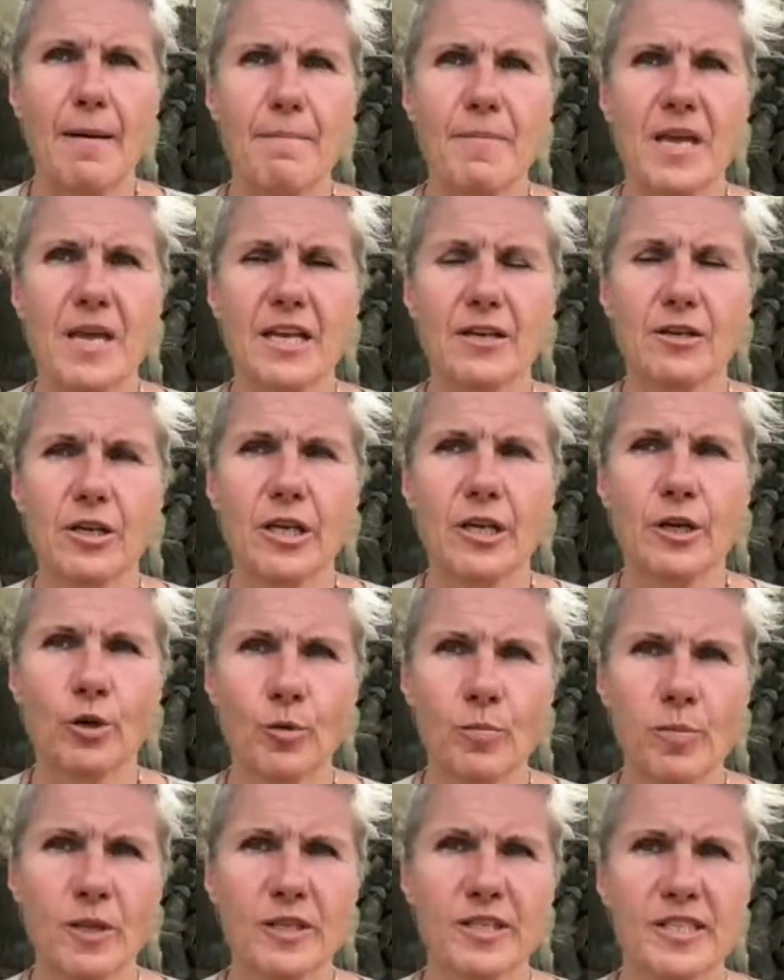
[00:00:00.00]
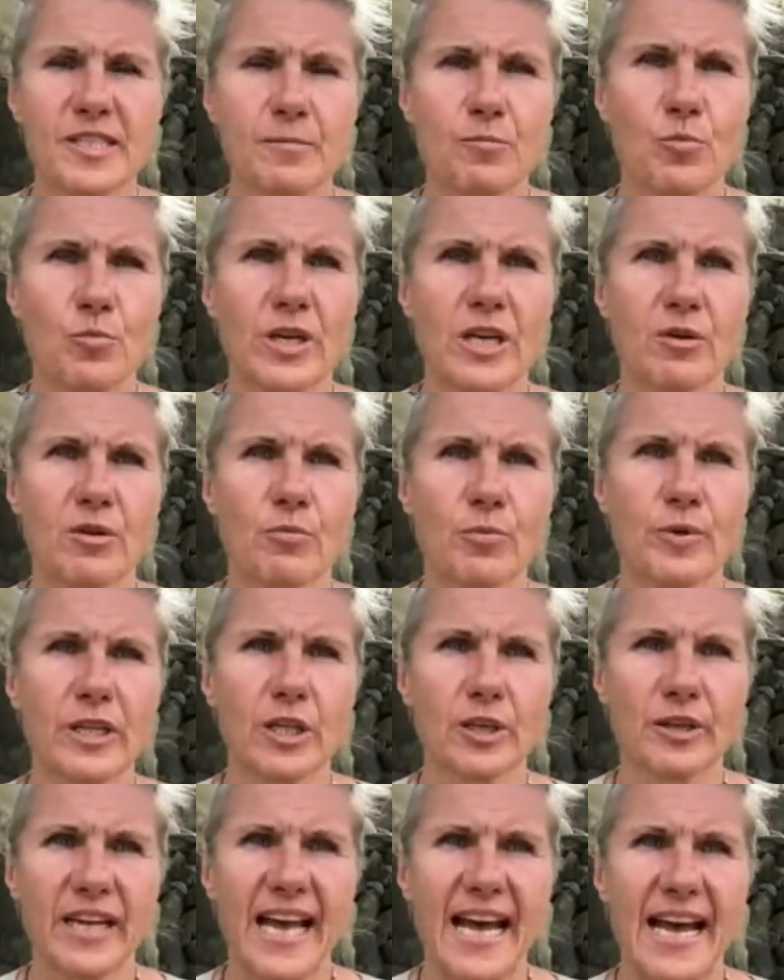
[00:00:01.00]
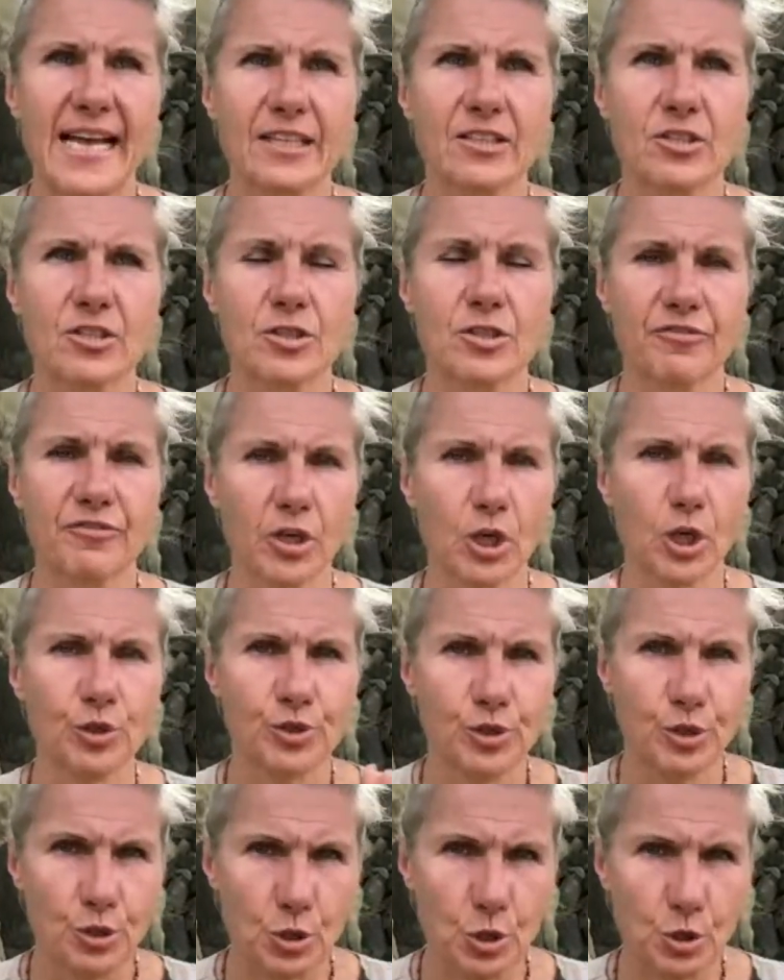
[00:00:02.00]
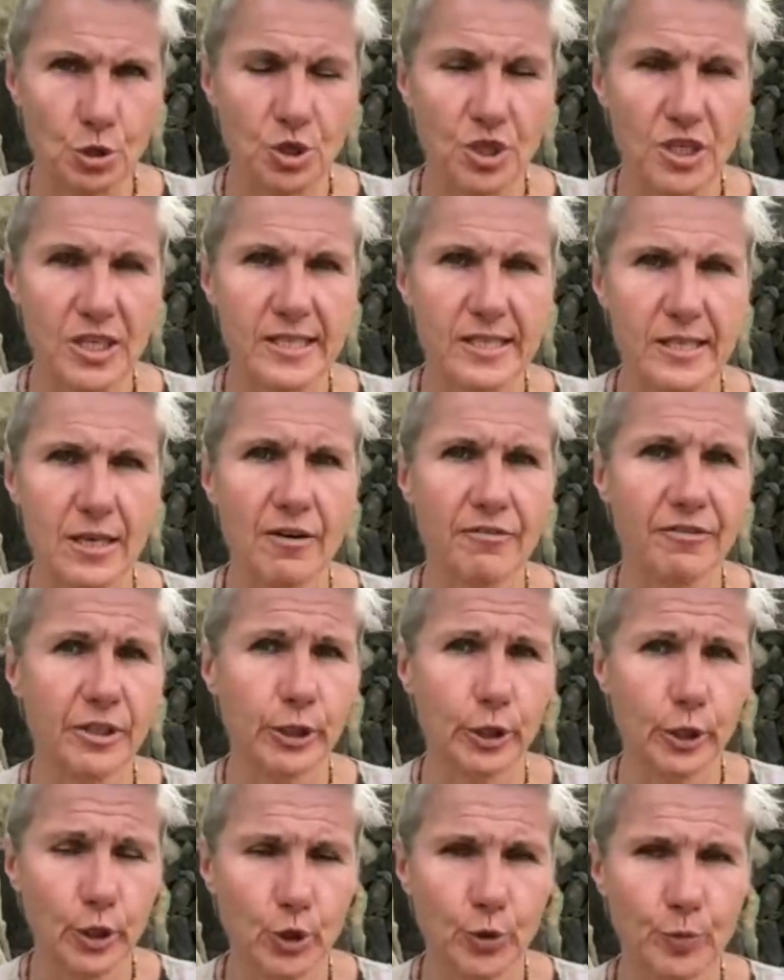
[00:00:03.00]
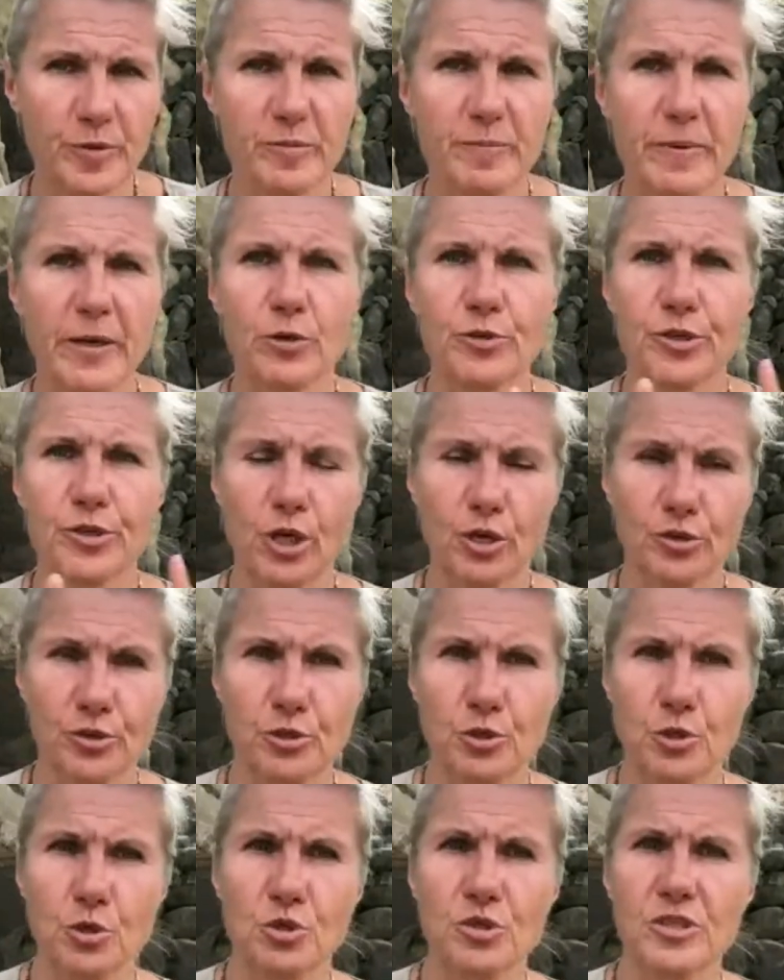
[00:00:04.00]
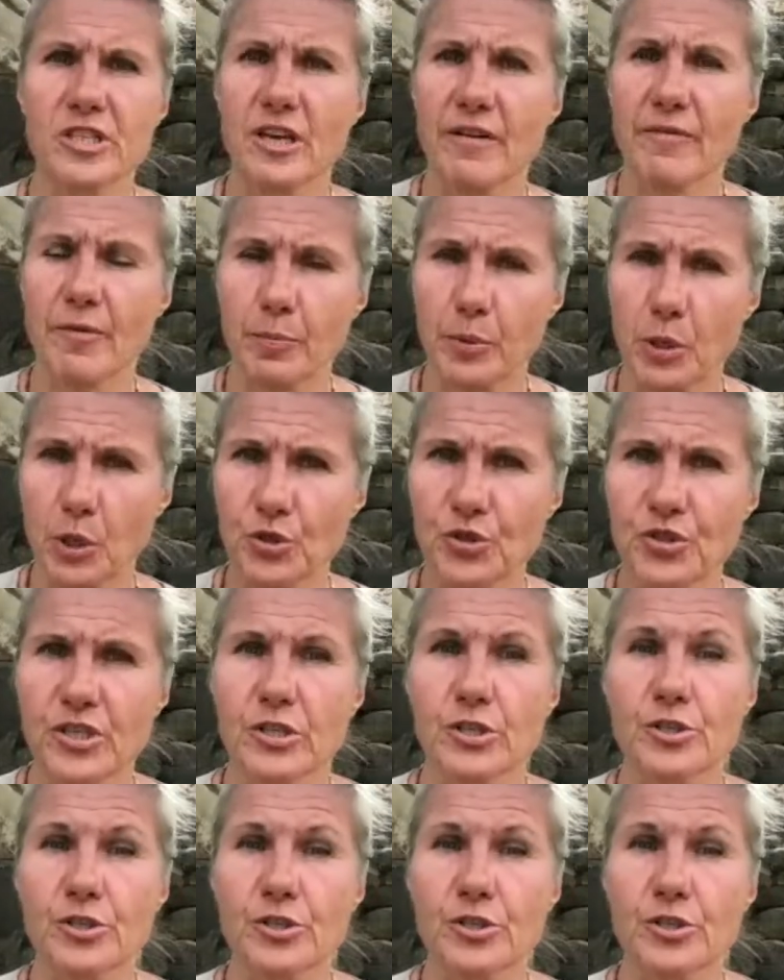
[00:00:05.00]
In herbalism, we look at different constitutions of the herbs, but also constitutions of a person.